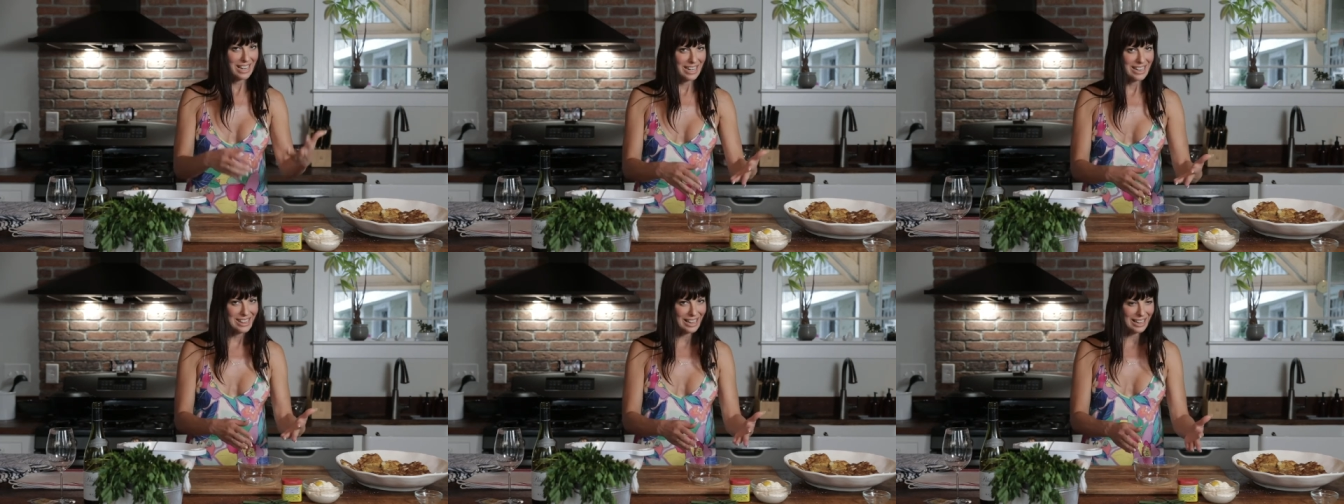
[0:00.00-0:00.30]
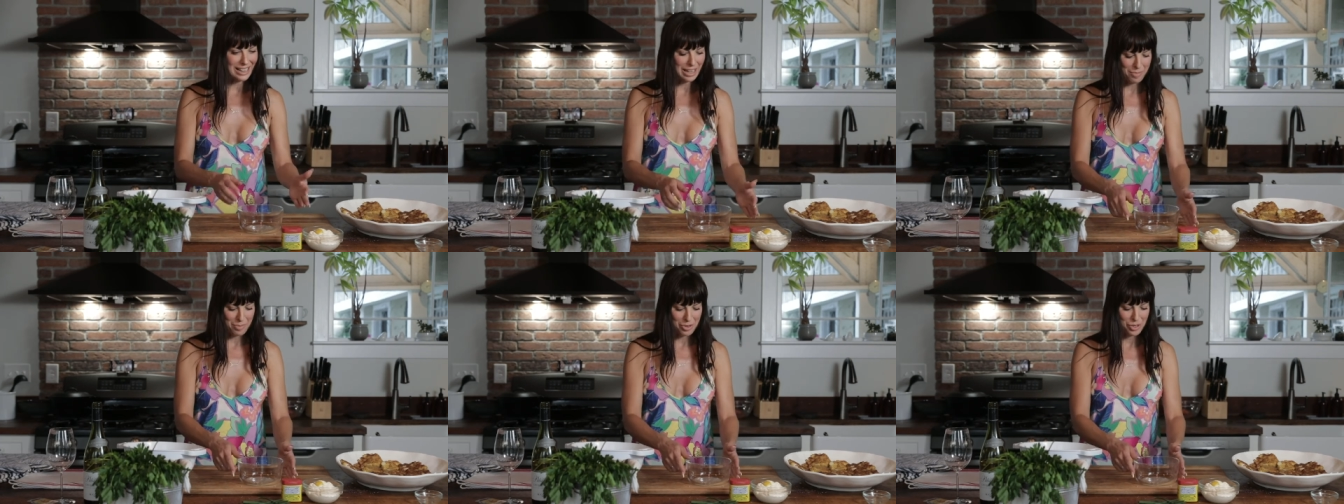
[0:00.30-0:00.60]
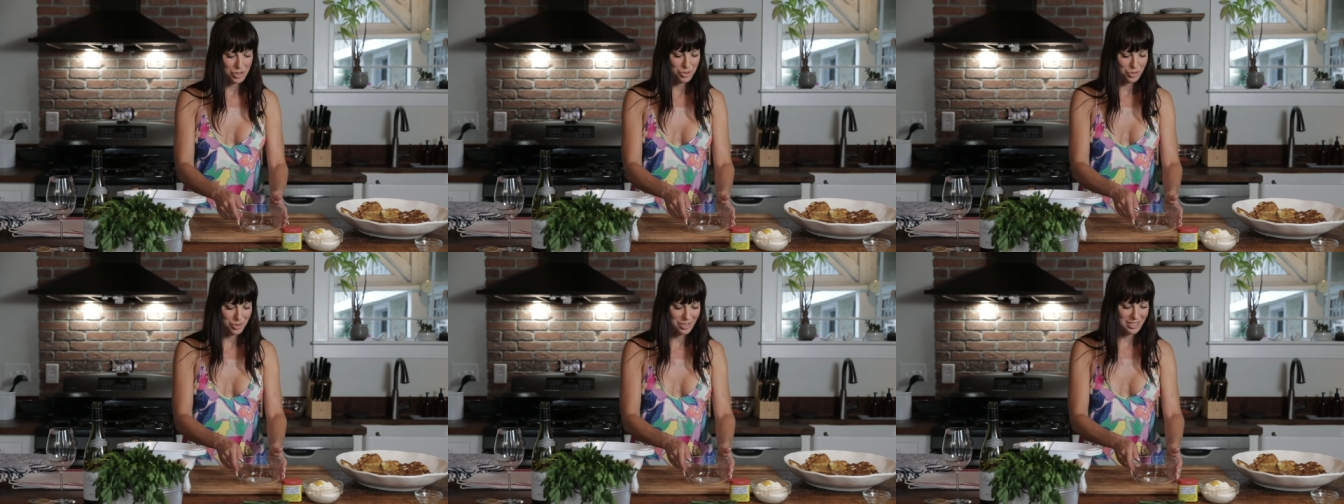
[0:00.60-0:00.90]
in the
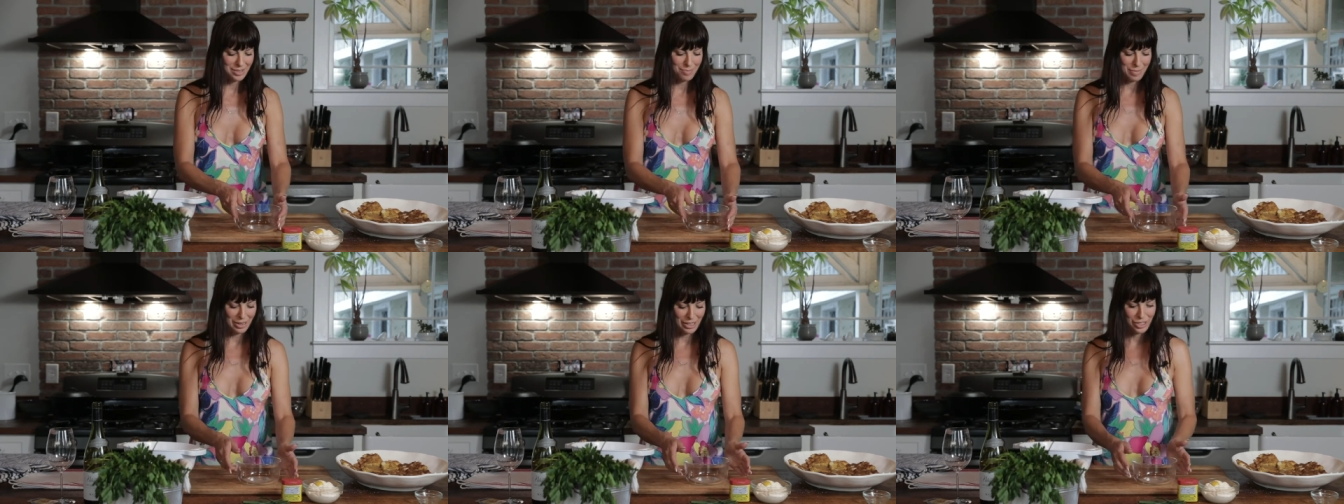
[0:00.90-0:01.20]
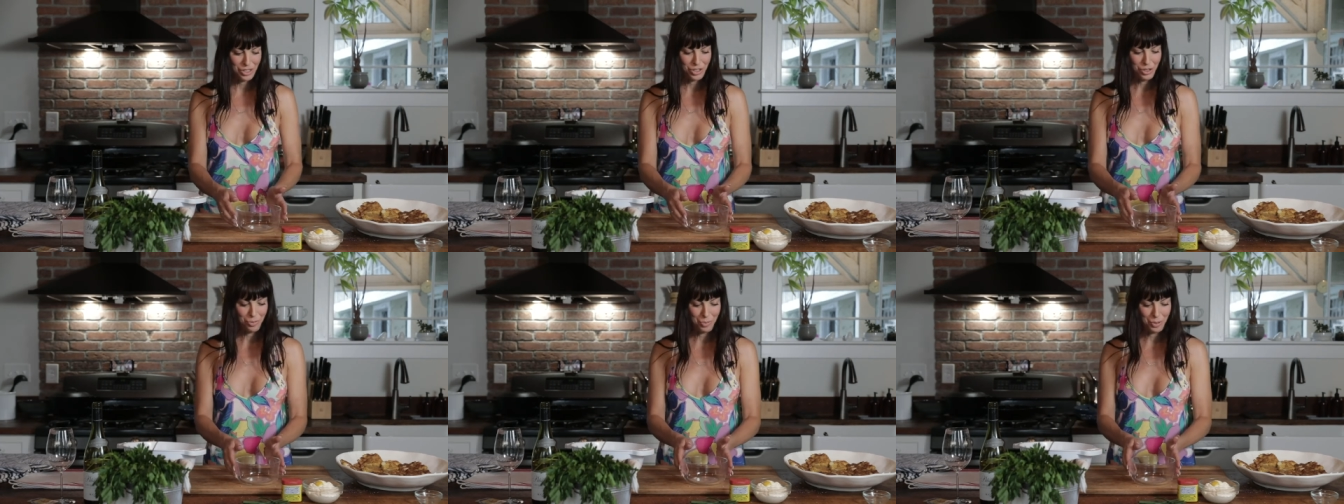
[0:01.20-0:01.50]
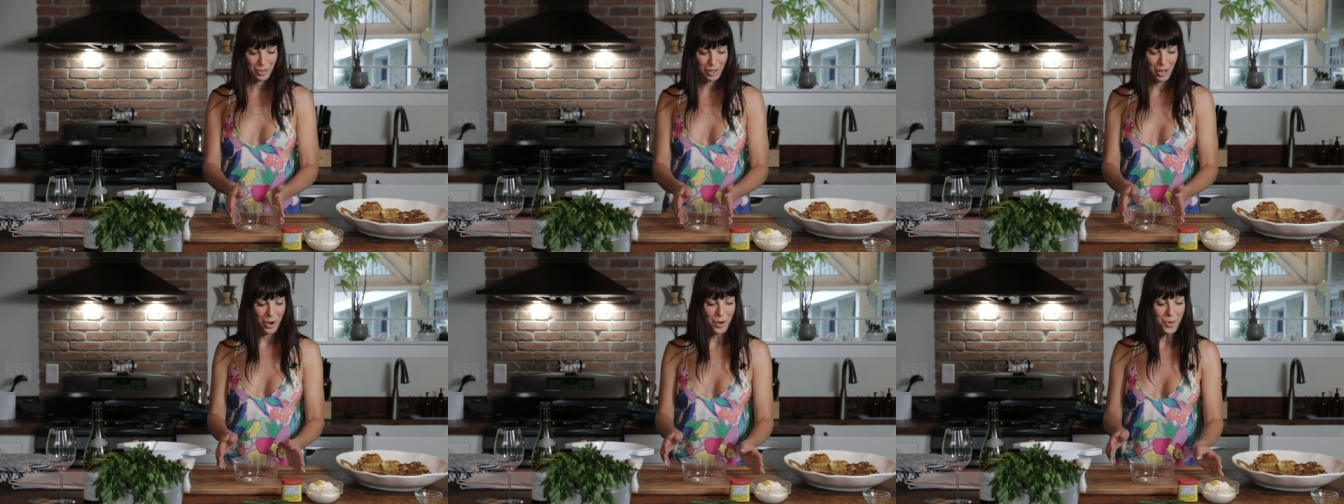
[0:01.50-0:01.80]
lemon juice mixture
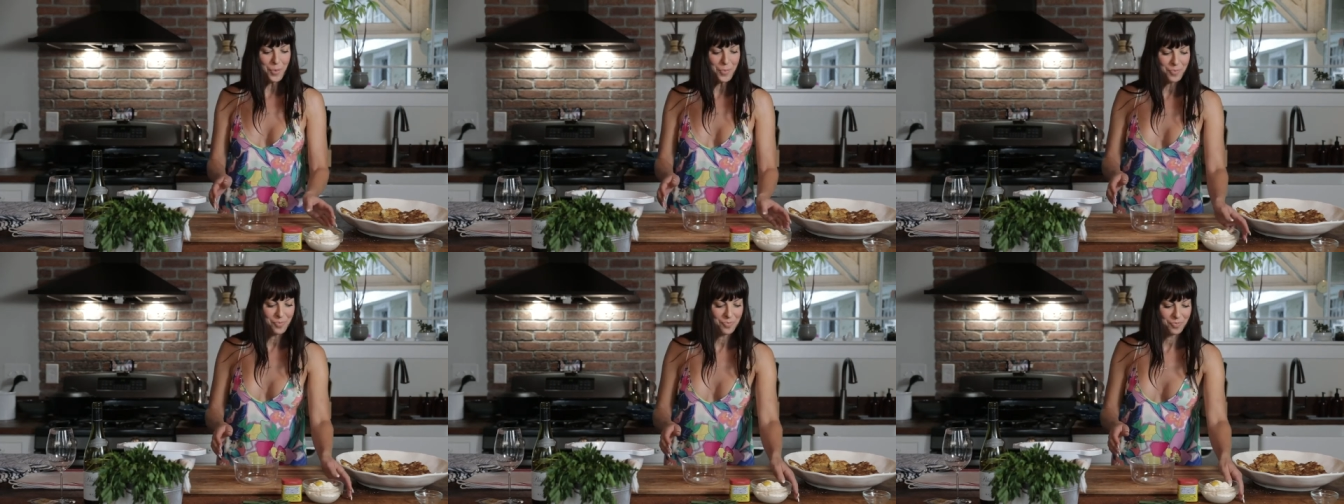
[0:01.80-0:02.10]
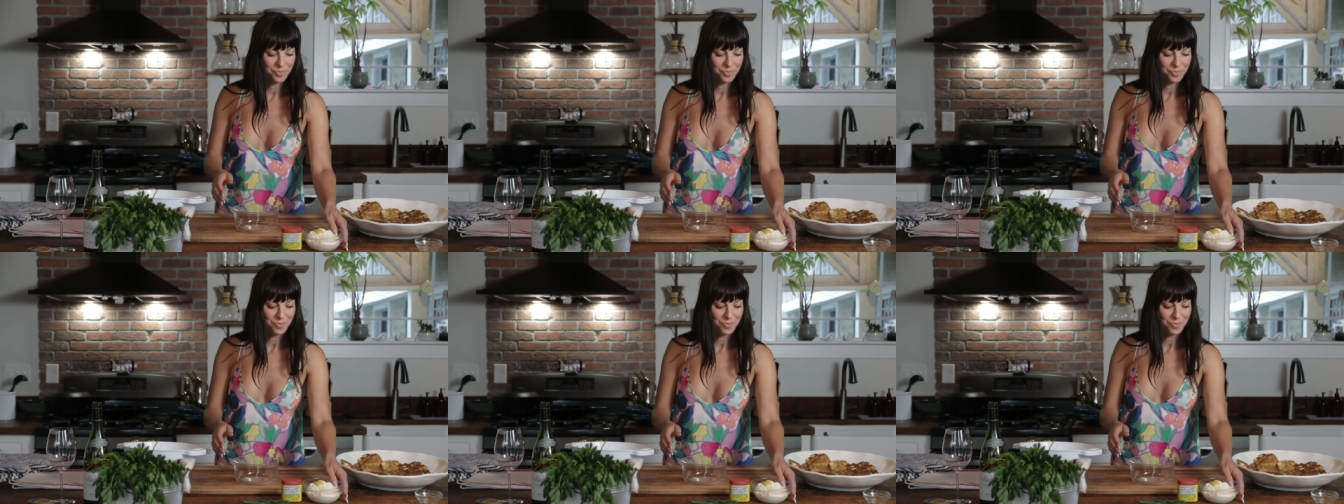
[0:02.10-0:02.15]
below.